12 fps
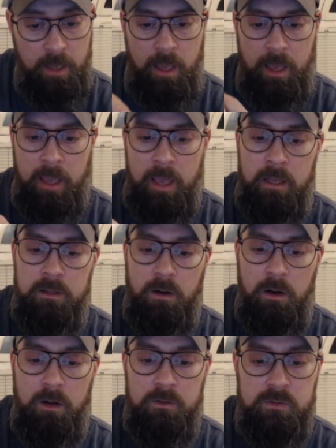and
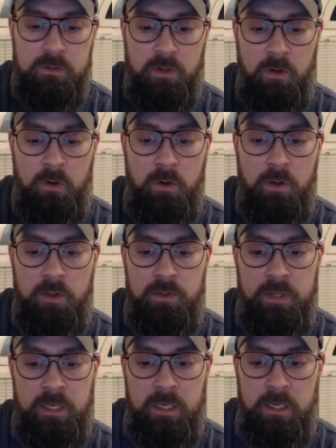also
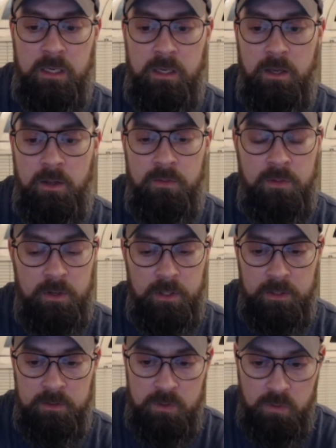the
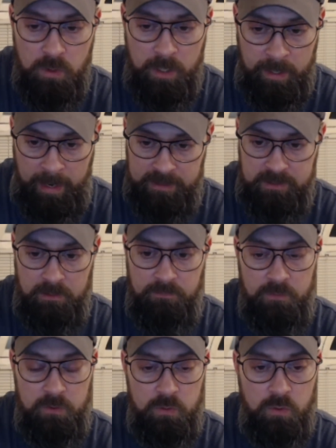new asking for a
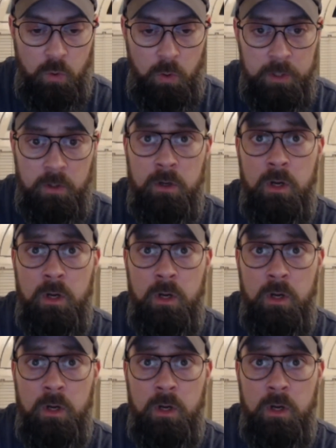new coil